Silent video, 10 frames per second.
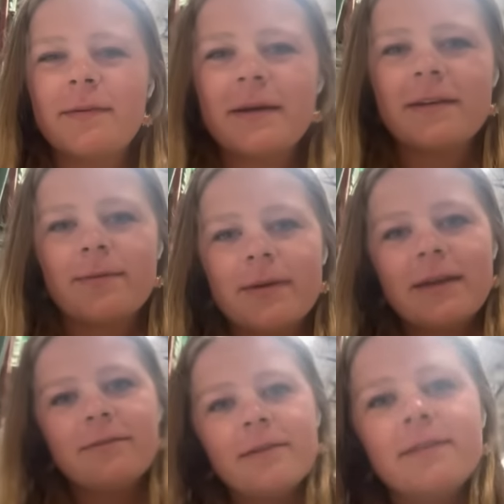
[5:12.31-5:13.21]
but it gets really
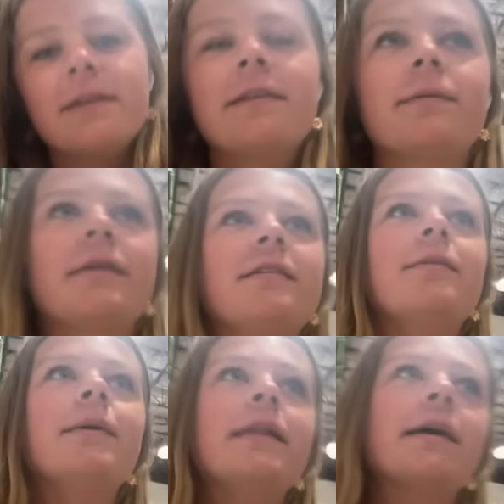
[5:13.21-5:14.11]
confusing
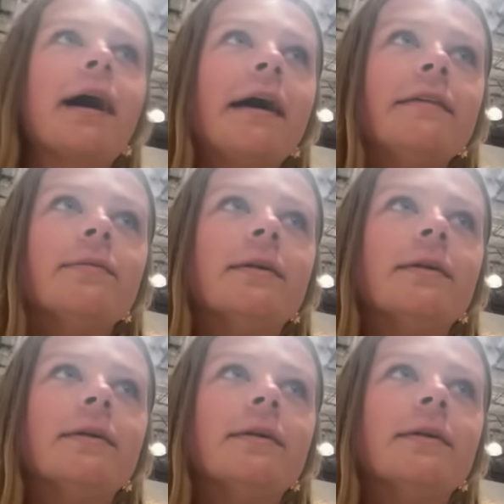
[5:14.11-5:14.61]
when you guys